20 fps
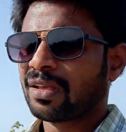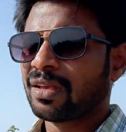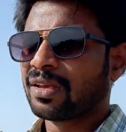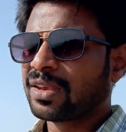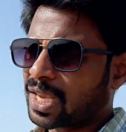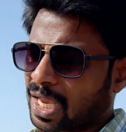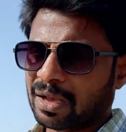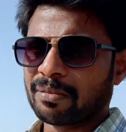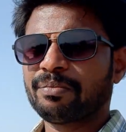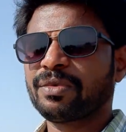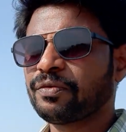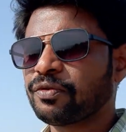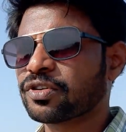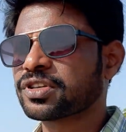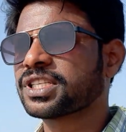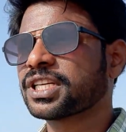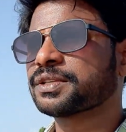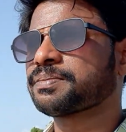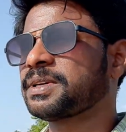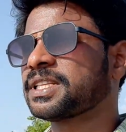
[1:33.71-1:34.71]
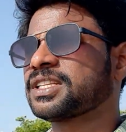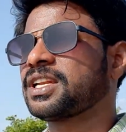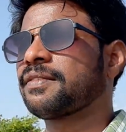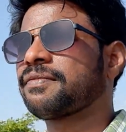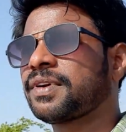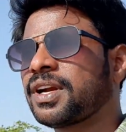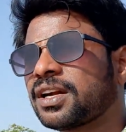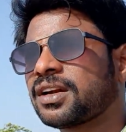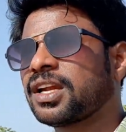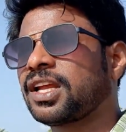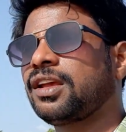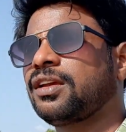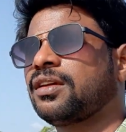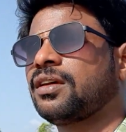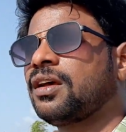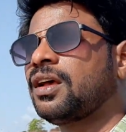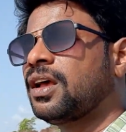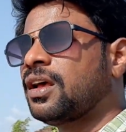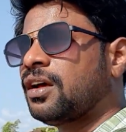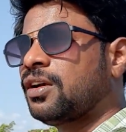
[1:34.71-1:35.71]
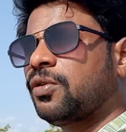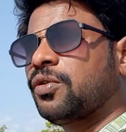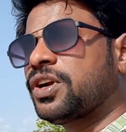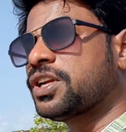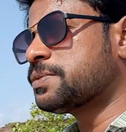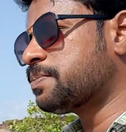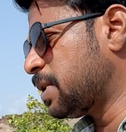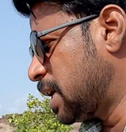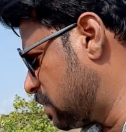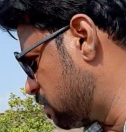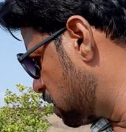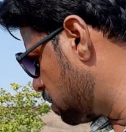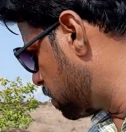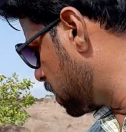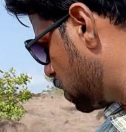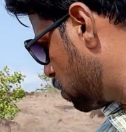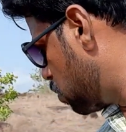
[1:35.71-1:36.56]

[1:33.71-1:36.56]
6 months, definitely notice period will be